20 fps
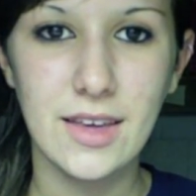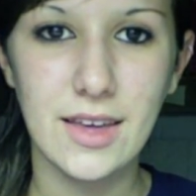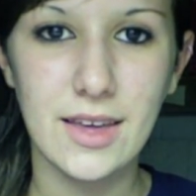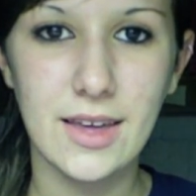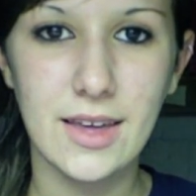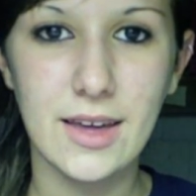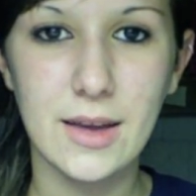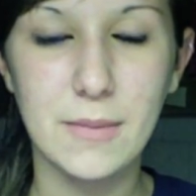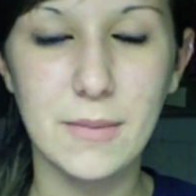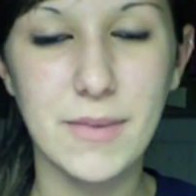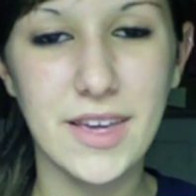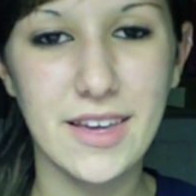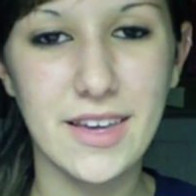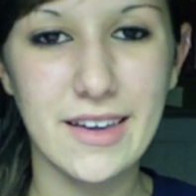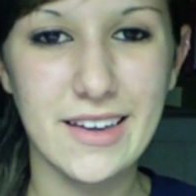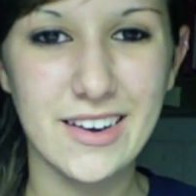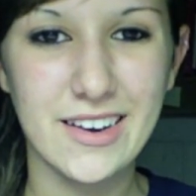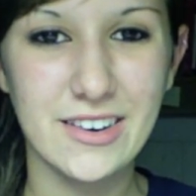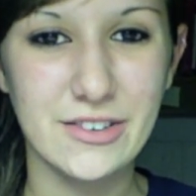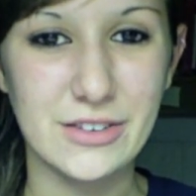and
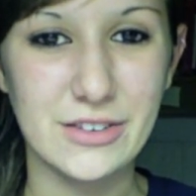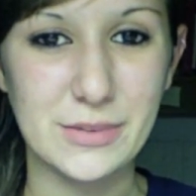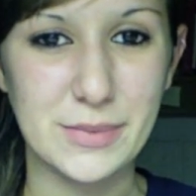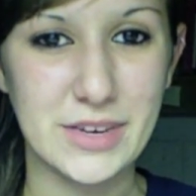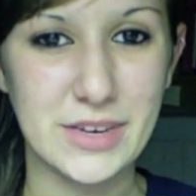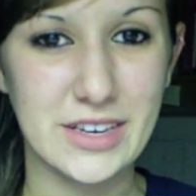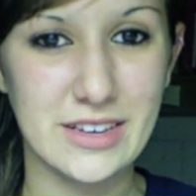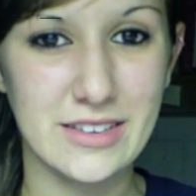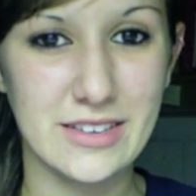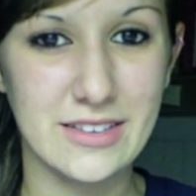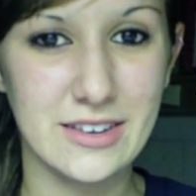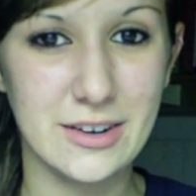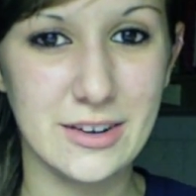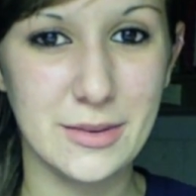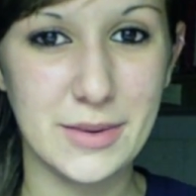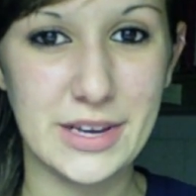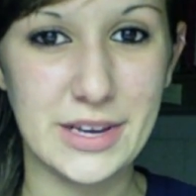Megan kind of took my answer